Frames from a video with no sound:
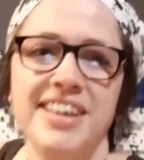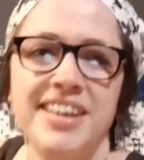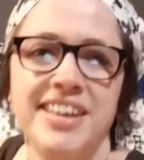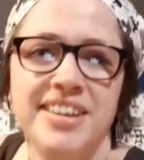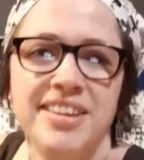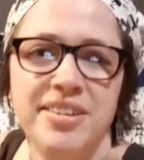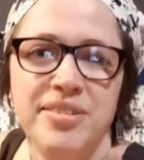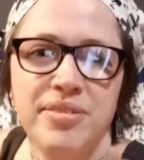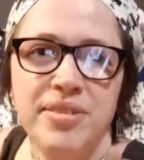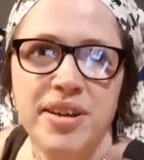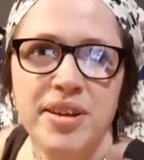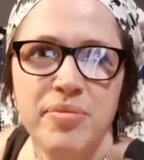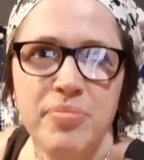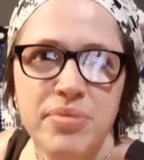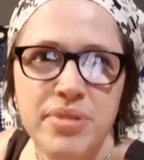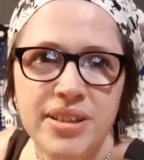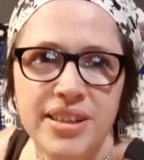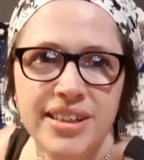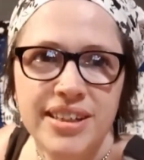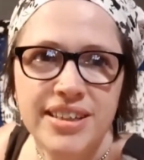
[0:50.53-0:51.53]
in the
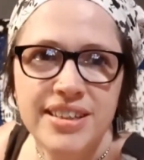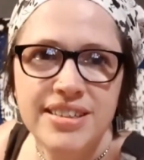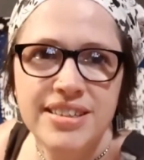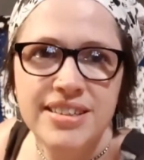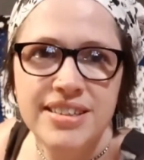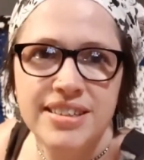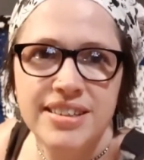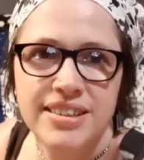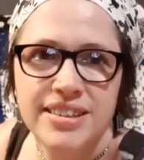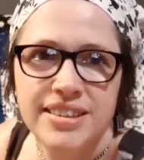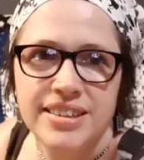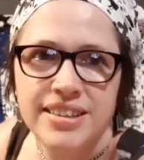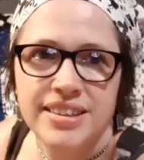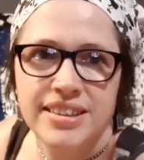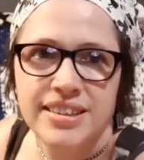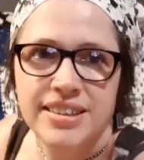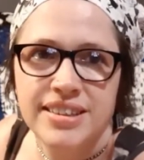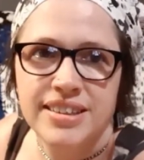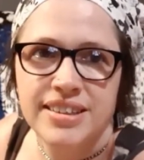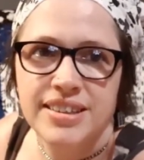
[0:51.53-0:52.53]
right place?
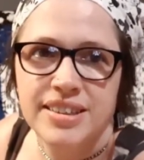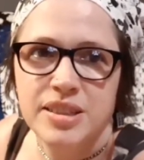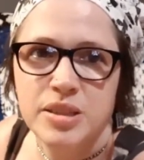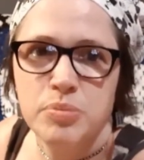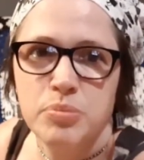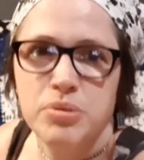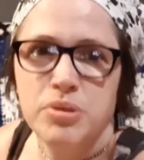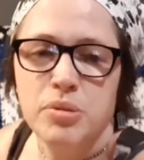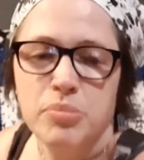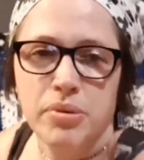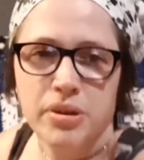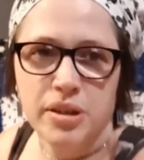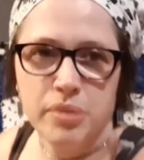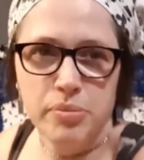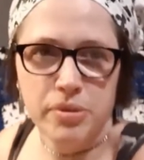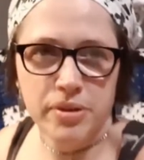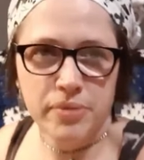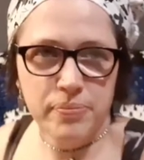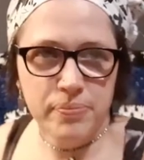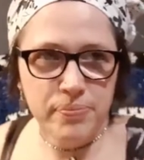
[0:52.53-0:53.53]
Let's put it back
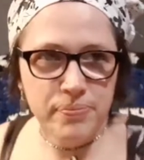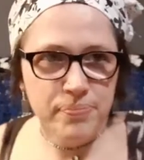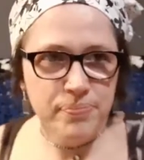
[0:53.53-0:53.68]
a bit.